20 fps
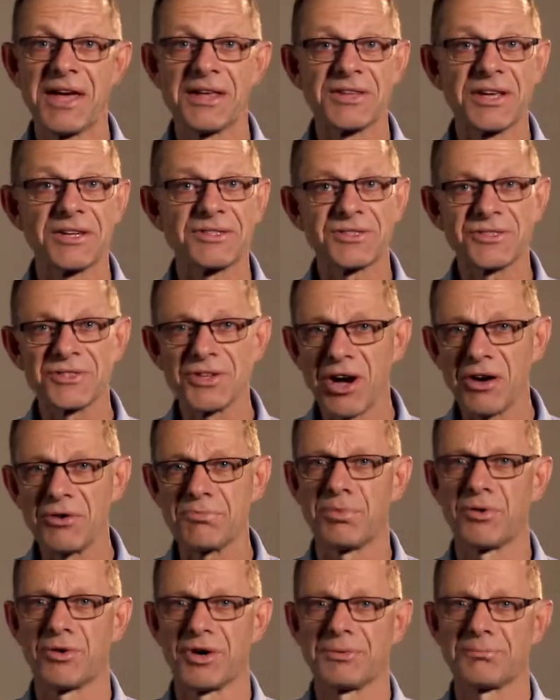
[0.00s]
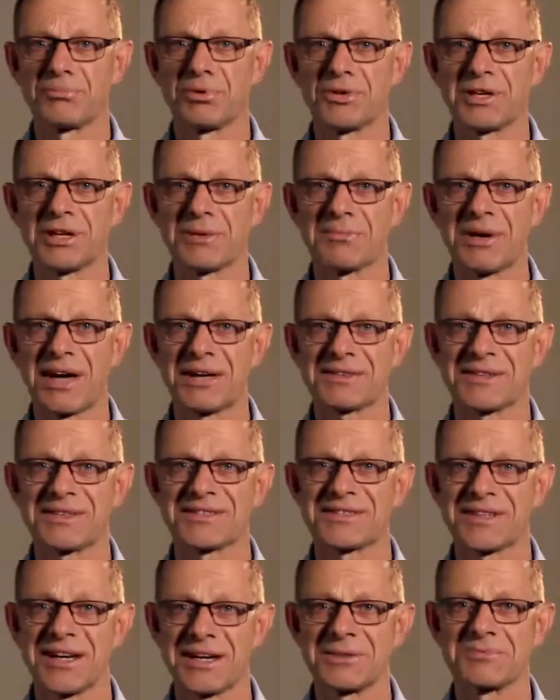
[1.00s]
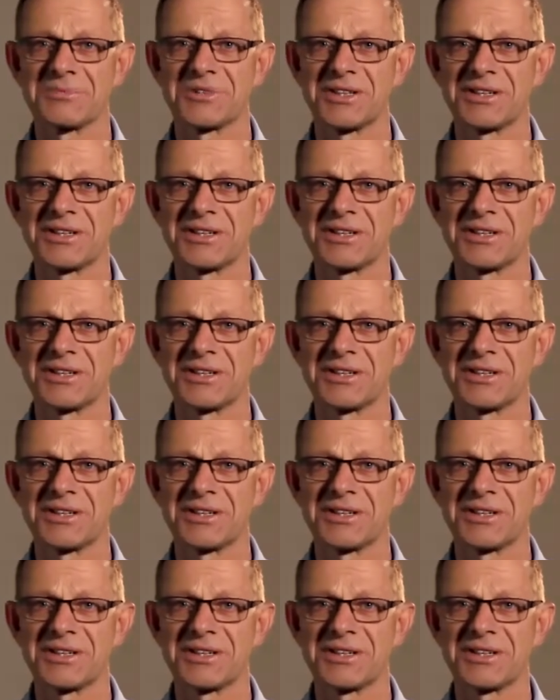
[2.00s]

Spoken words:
there's no point putting back the same